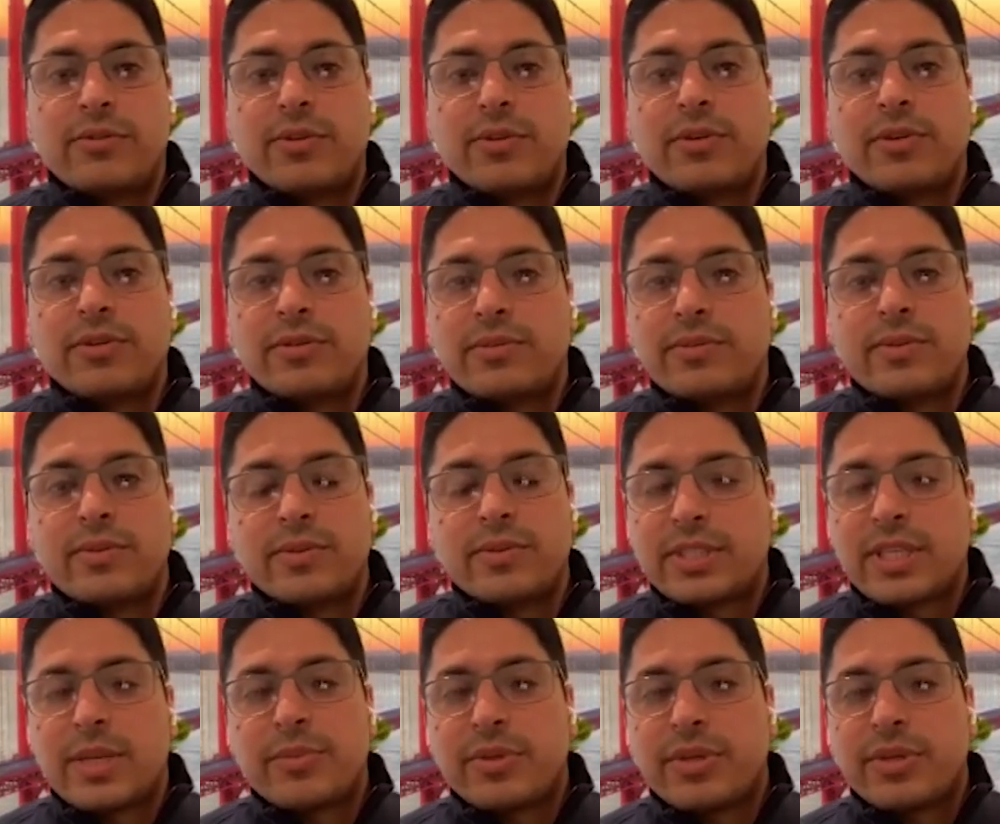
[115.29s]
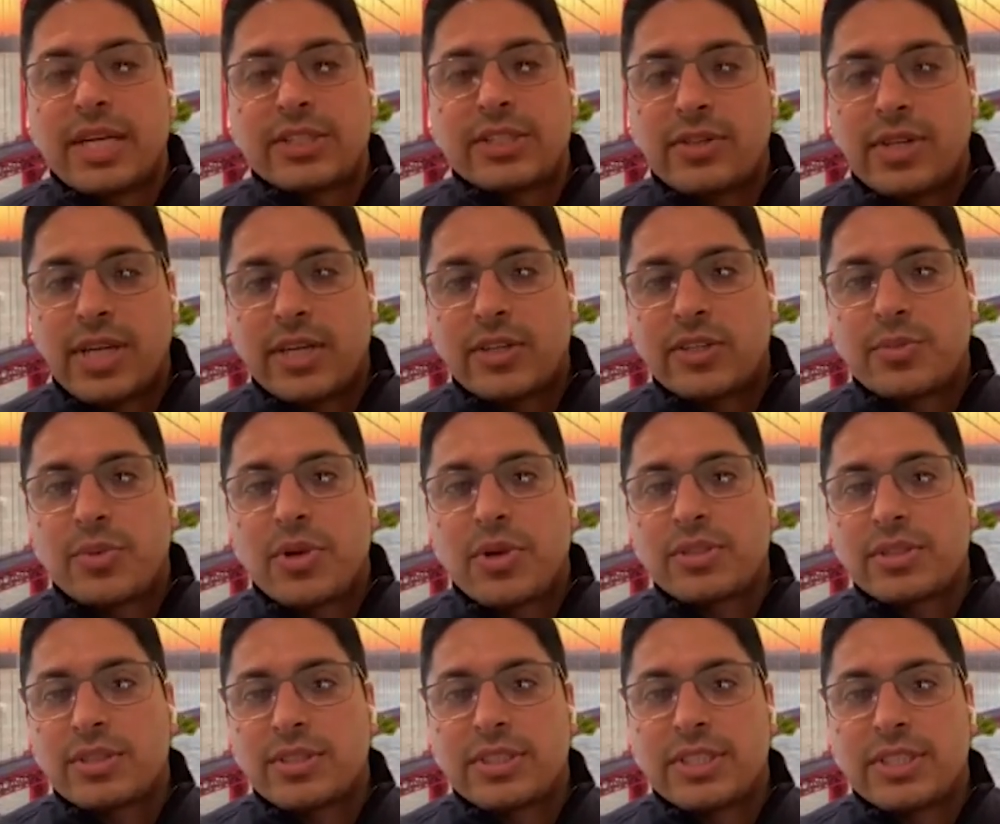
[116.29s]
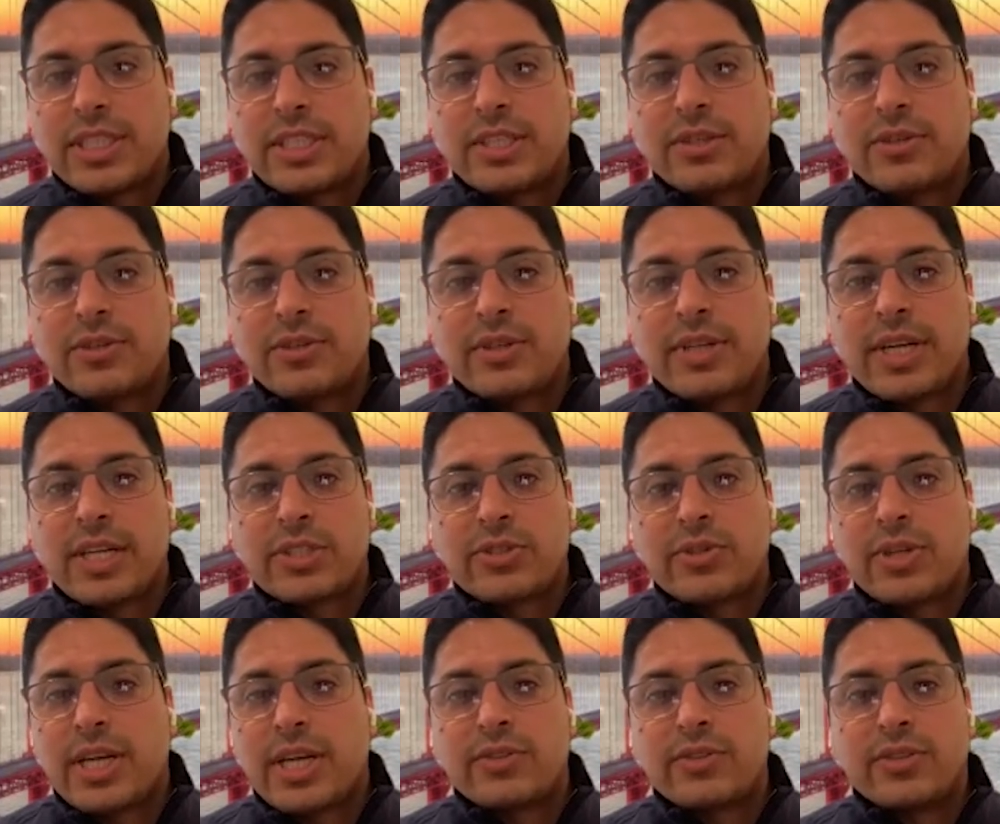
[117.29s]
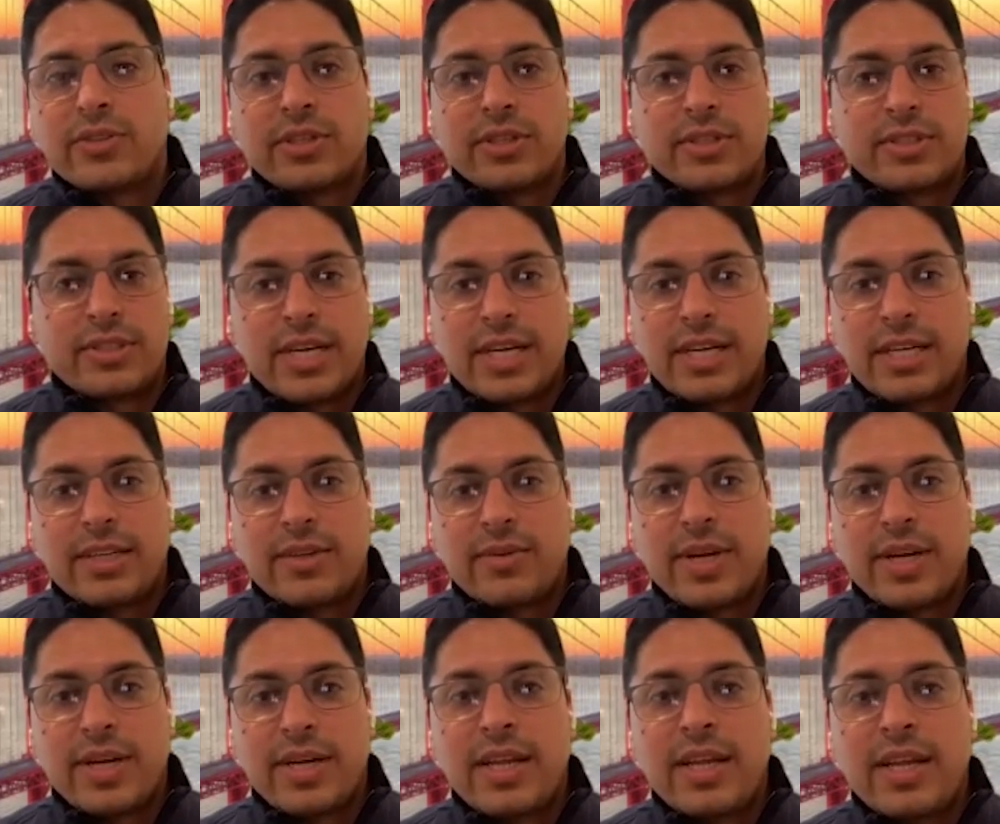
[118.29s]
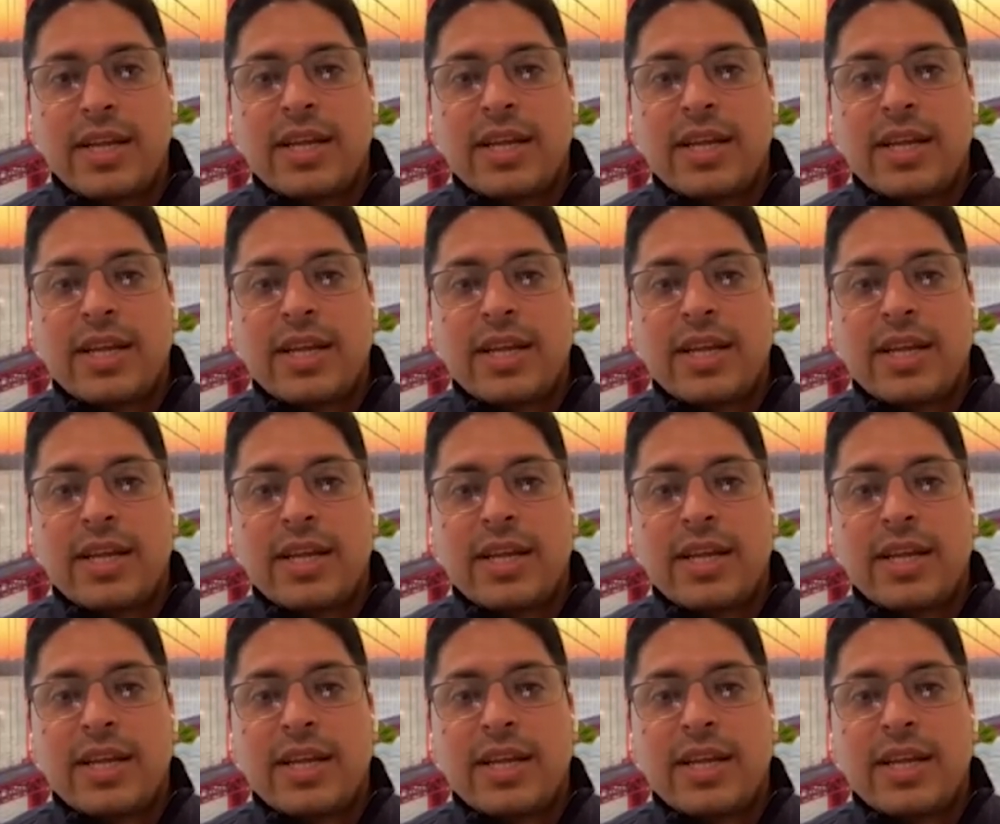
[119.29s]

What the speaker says: For example, natural language processing or natural language understanding, right?